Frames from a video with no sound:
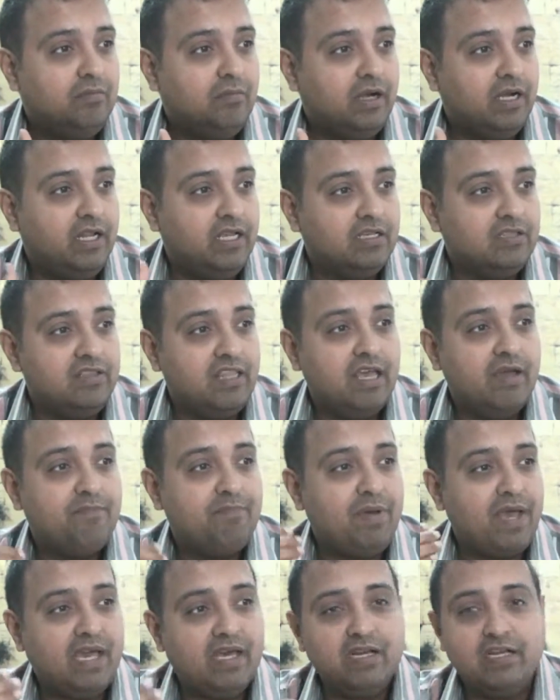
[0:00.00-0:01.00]
but their
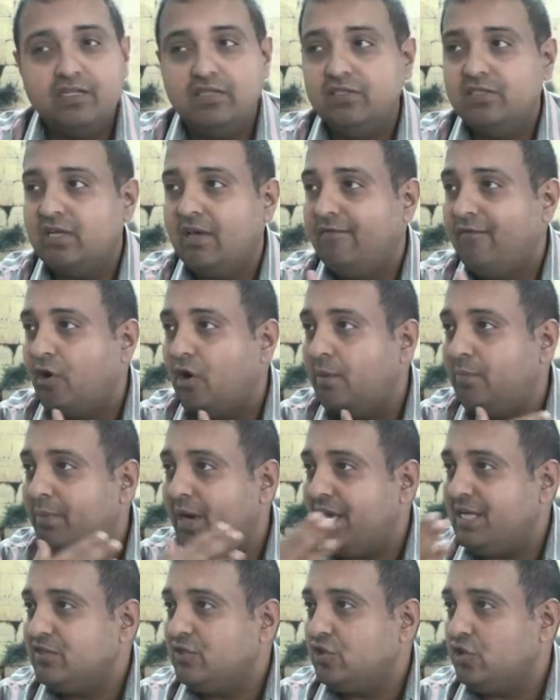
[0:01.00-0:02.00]
parents have all
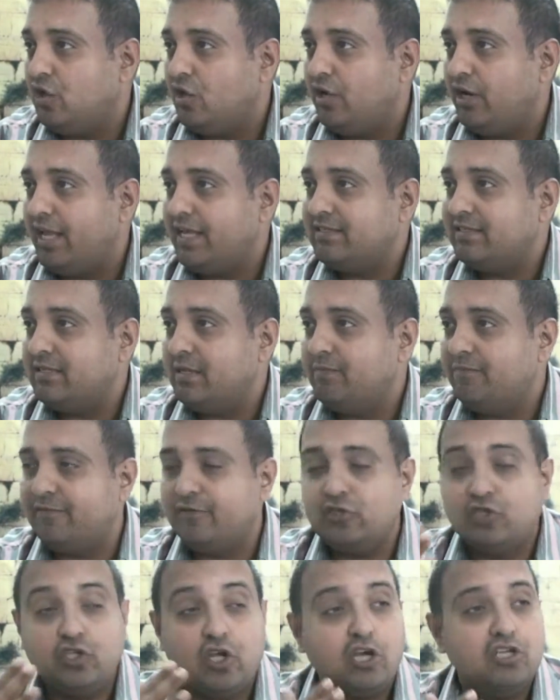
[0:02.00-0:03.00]
passed on except
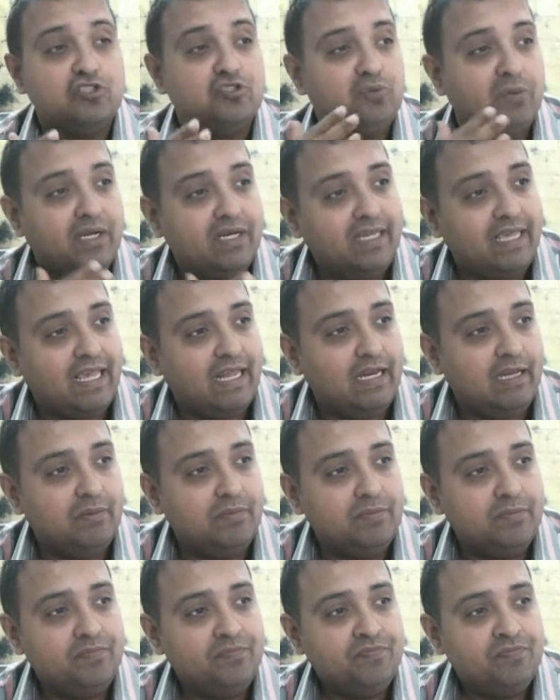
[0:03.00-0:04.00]
for Joshua and
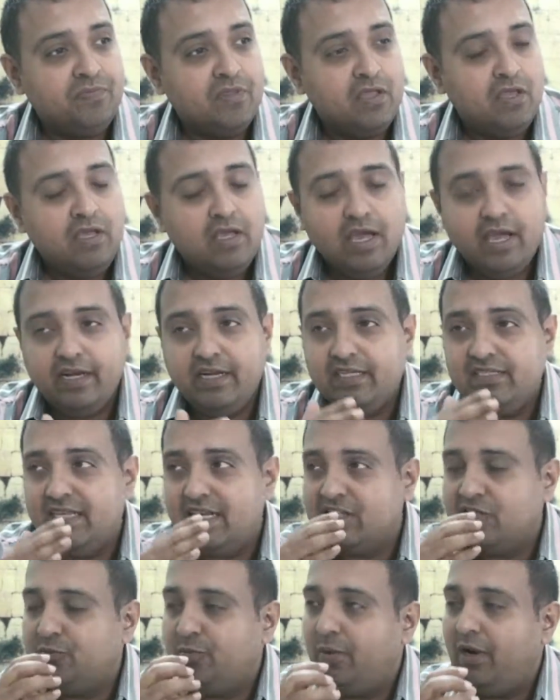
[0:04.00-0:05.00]
Caleb, and he's
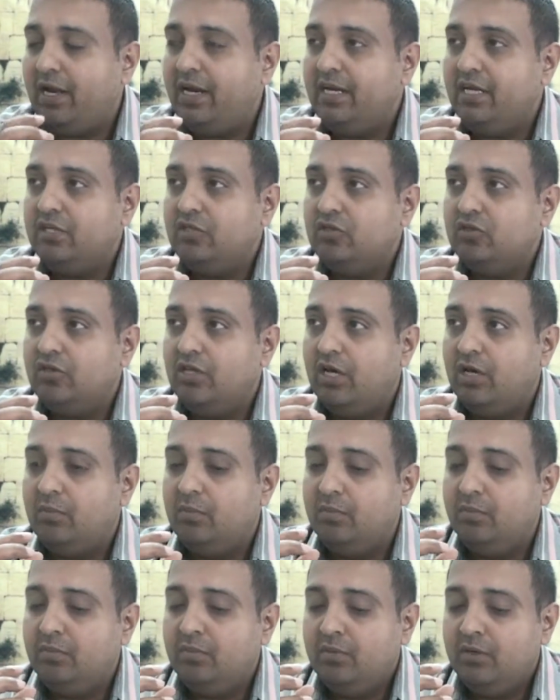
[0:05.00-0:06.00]
explaining to
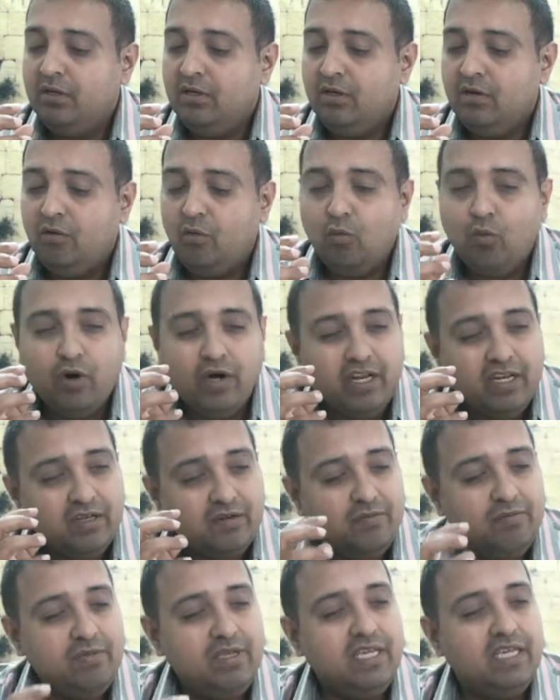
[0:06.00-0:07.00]
them what
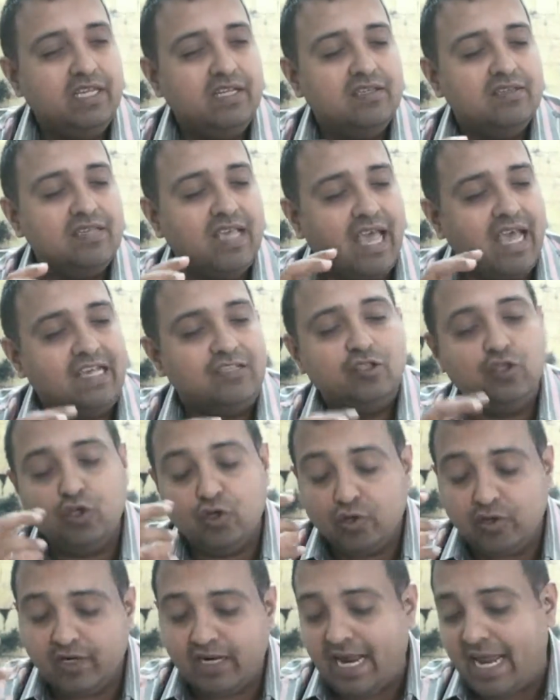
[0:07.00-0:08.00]
it means as
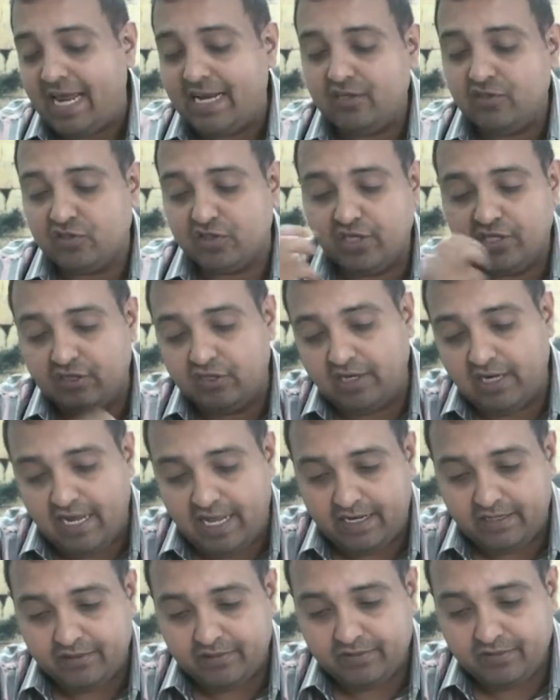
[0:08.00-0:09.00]
you're entering the
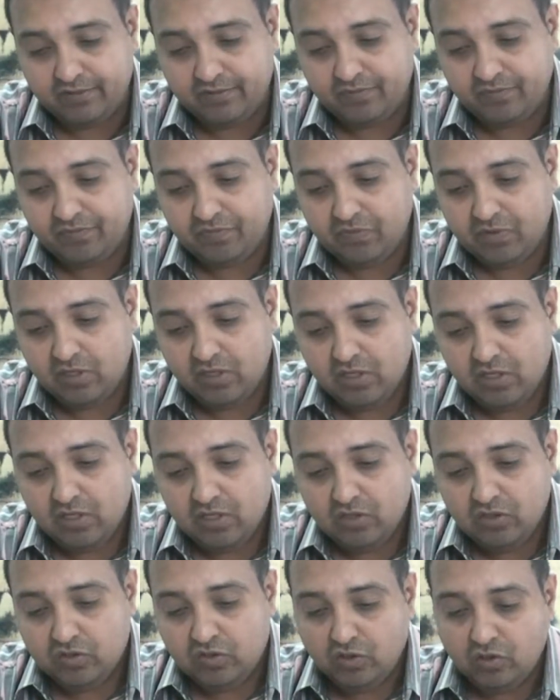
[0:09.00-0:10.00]
land.
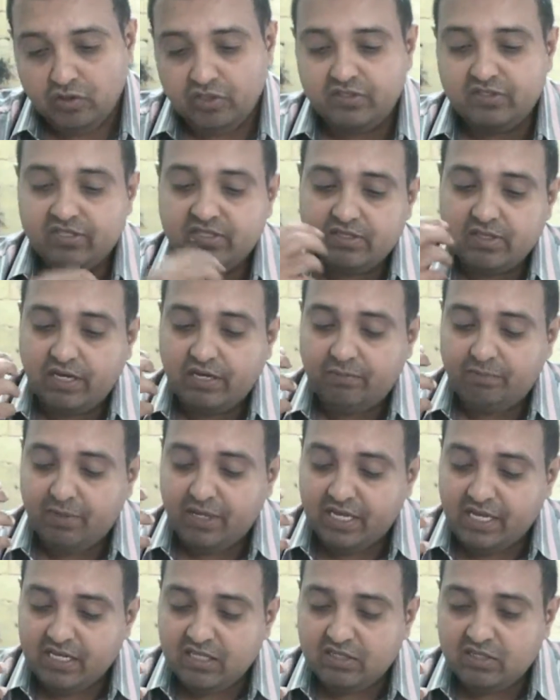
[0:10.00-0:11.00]
So it
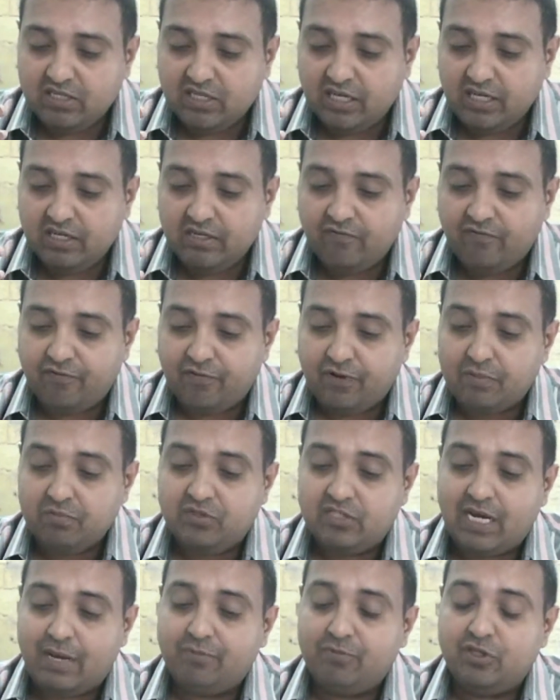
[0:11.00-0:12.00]
begins
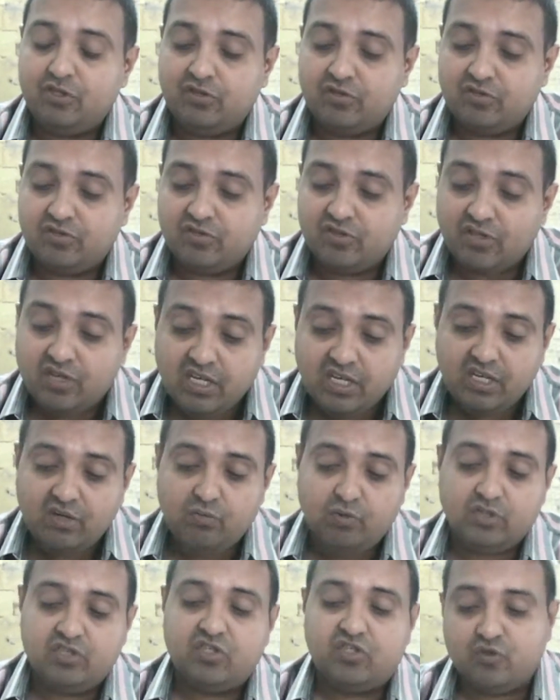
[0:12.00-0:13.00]
from chapter 3
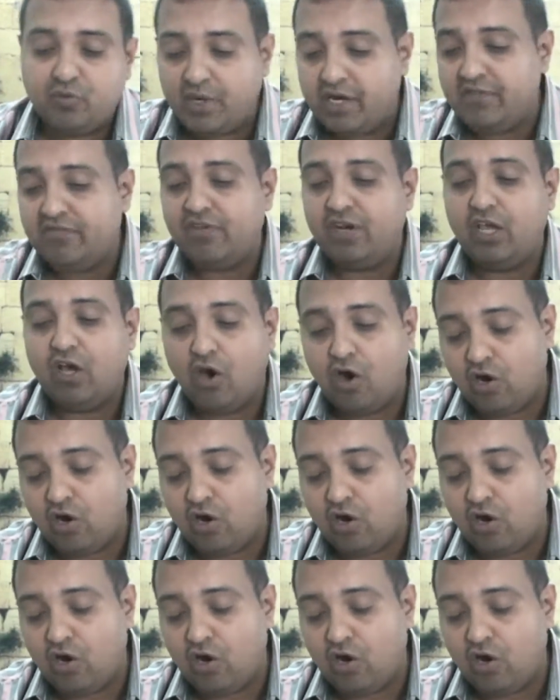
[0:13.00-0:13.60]
verses 23